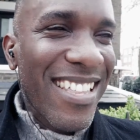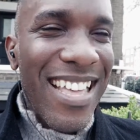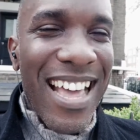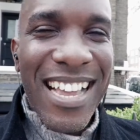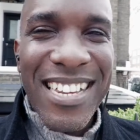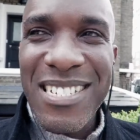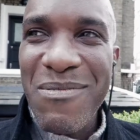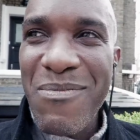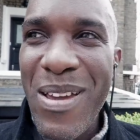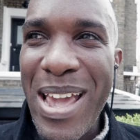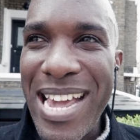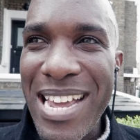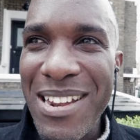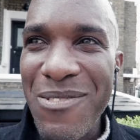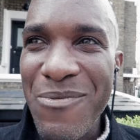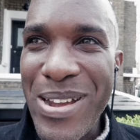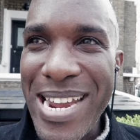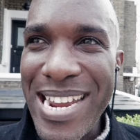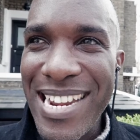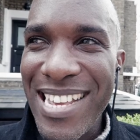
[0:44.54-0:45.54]
That
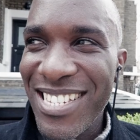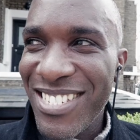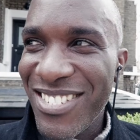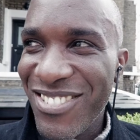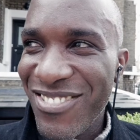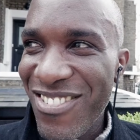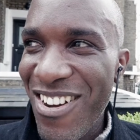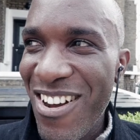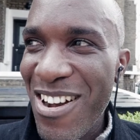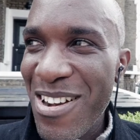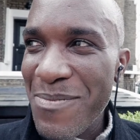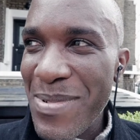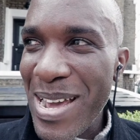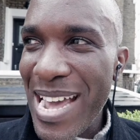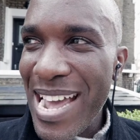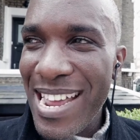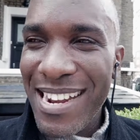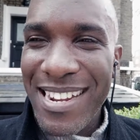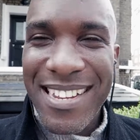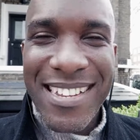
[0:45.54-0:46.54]
Jamaican weed is strong,
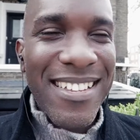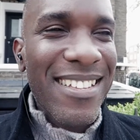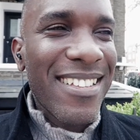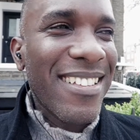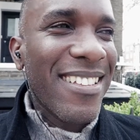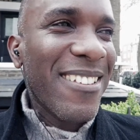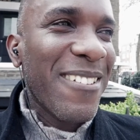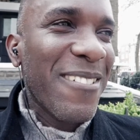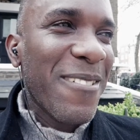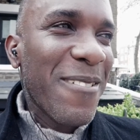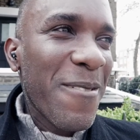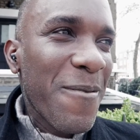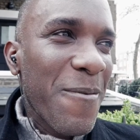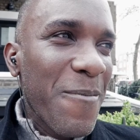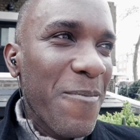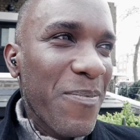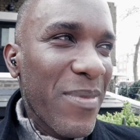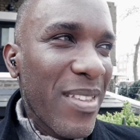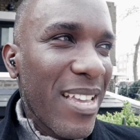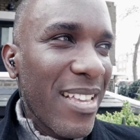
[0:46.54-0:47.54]
man.
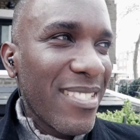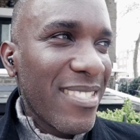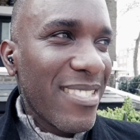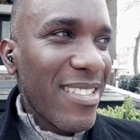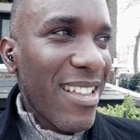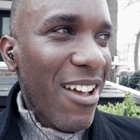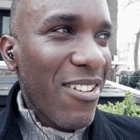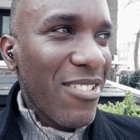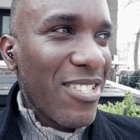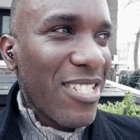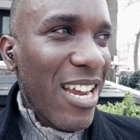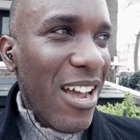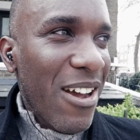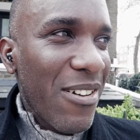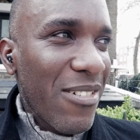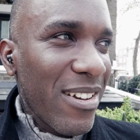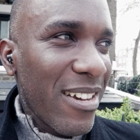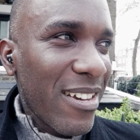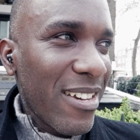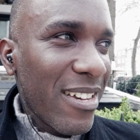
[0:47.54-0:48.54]
It's no
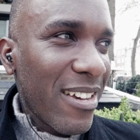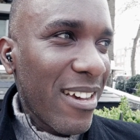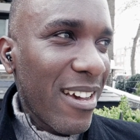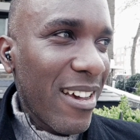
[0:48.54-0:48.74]
joke.